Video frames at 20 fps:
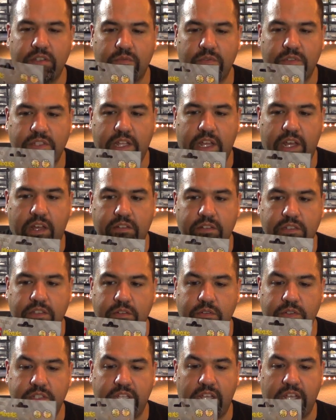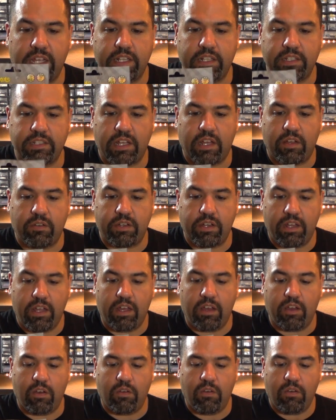that was out. Series 8 is out
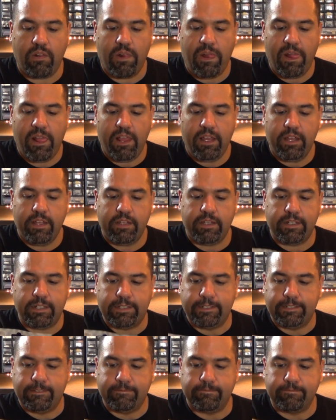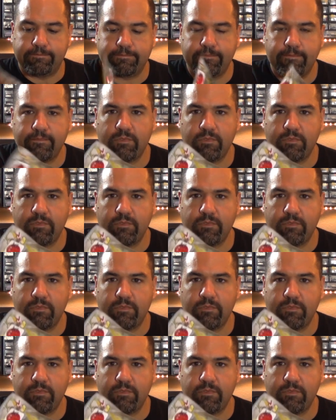now. Um,